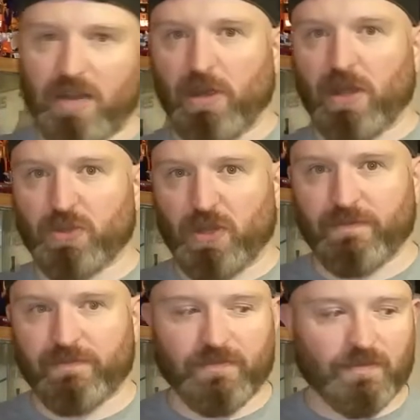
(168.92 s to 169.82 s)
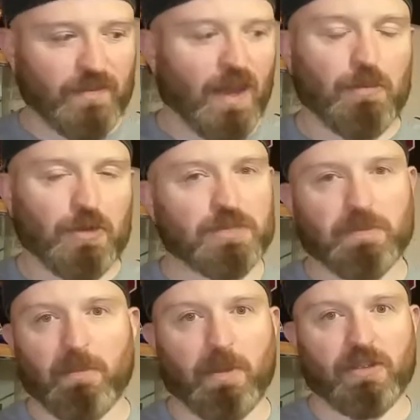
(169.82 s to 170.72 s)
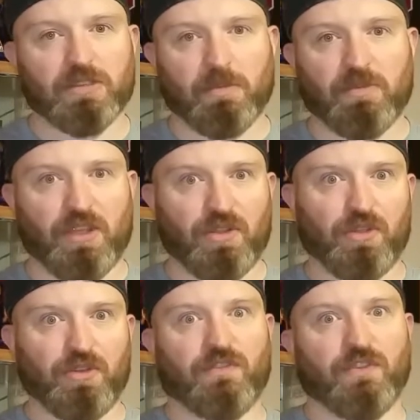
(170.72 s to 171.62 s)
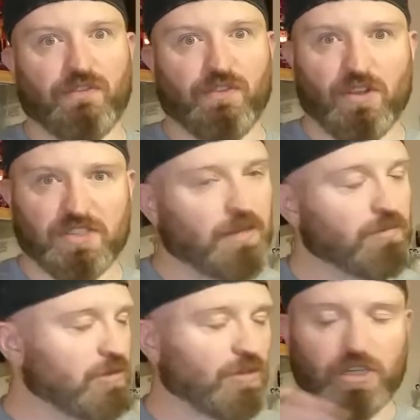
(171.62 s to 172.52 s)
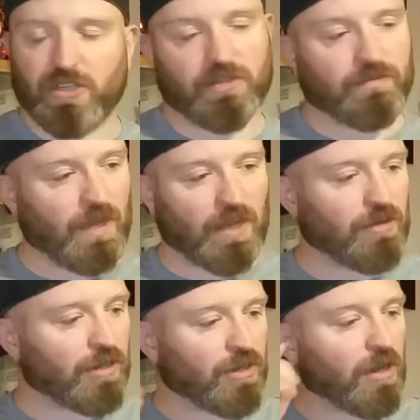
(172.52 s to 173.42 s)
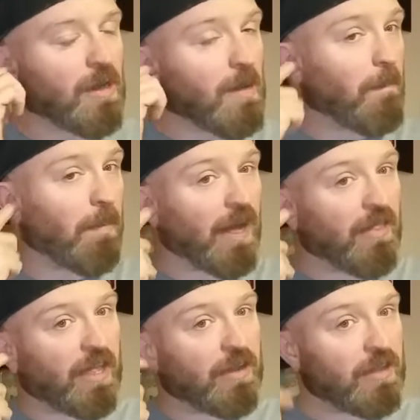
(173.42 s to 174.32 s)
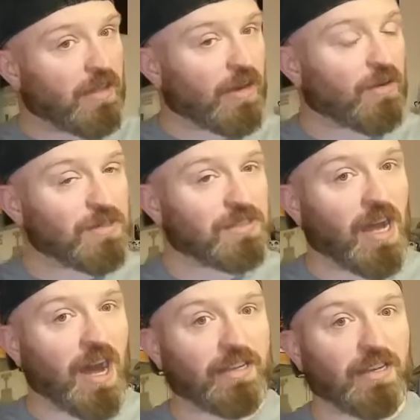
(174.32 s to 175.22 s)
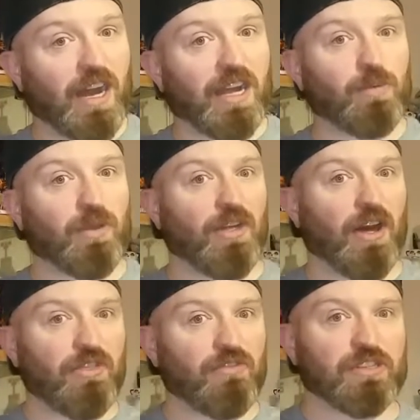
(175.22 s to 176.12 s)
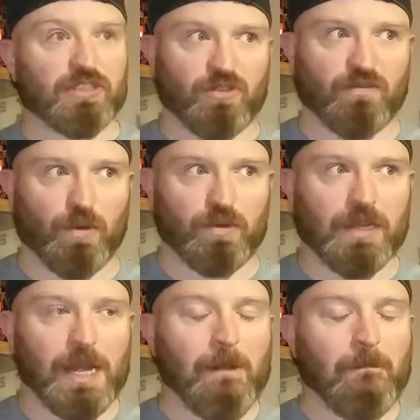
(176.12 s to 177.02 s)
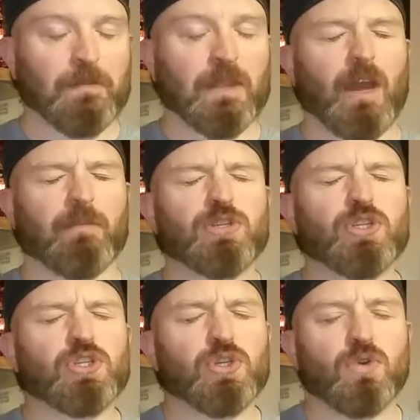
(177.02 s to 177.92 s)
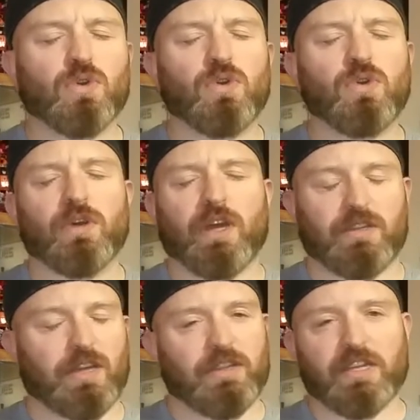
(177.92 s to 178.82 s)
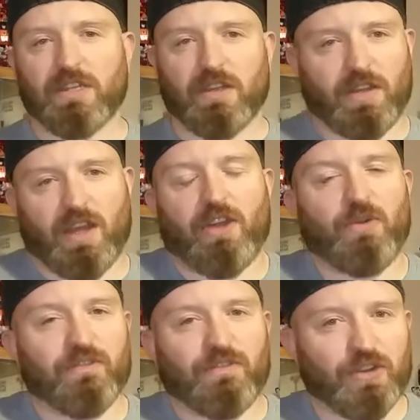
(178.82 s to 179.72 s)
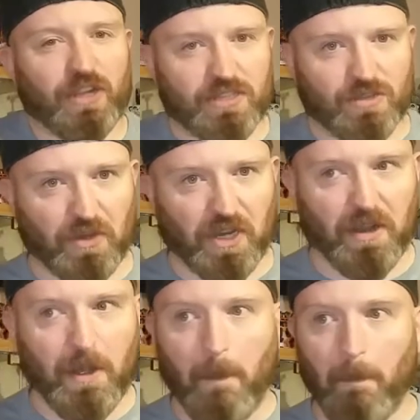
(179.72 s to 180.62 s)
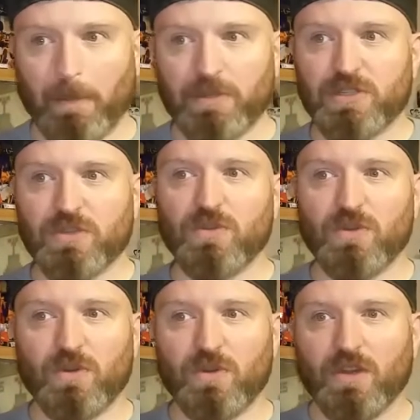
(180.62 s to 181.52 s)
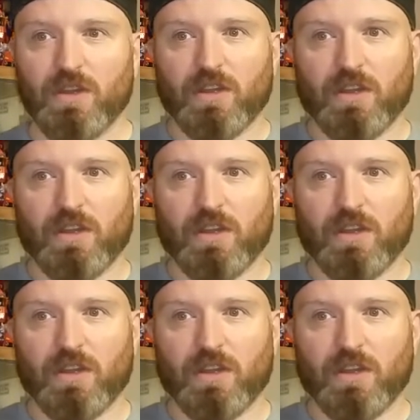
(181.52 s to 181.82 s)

can't be arsed with that. I'm not going to spend money on something and look for the flaws in it. I'm just not going to do it. I'm not going to do it. But that goes hand in hand with the other reason I don't moan. I'm so, and this, I know it infuriates Dorian, but I'm so